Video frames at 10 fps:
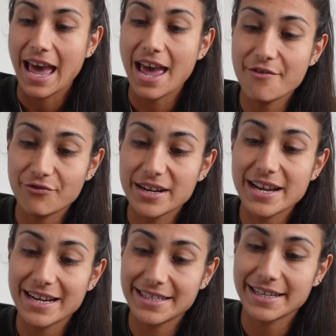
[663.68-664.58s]
every
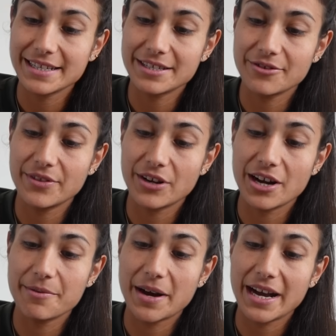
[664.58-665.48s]
day since doing the
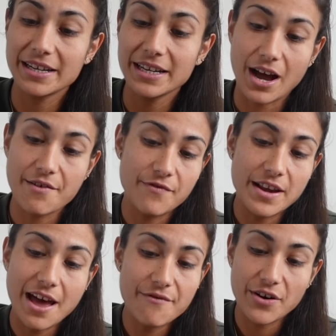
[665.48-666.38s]
Iron Man, I've
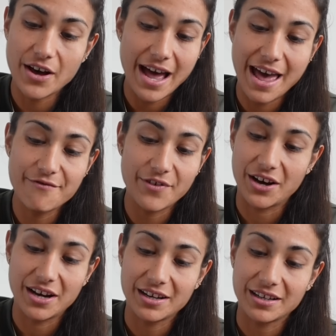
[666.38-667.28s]
never
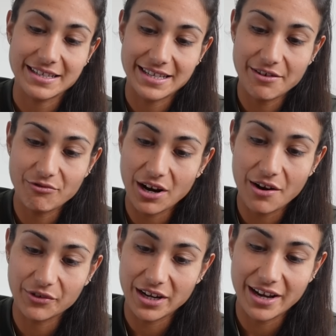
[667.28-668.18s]
ever seen
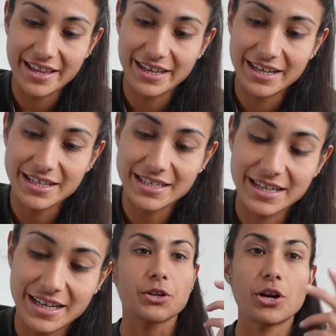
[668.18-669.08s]
recovery like
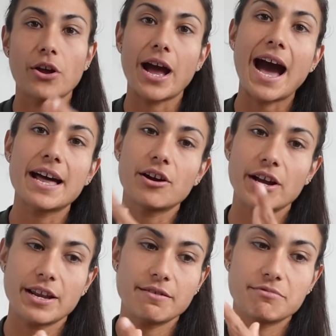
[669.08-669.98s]
this. You know, had
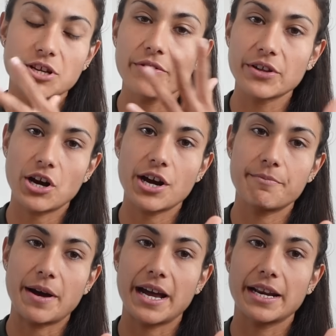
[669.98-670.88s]
I done the
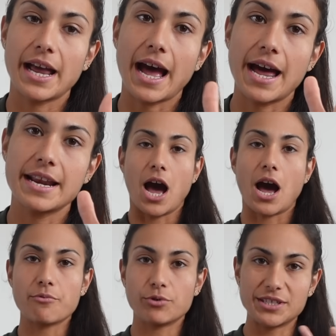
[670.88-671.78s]
Iron Man and
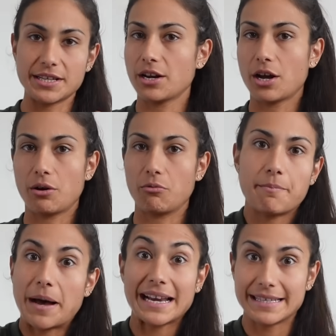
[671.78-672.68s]
I was in a
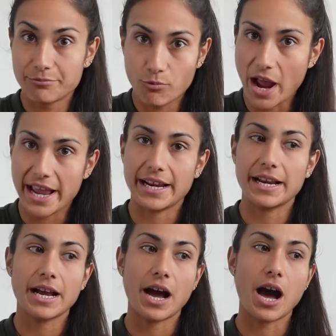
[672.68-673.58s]
bad way,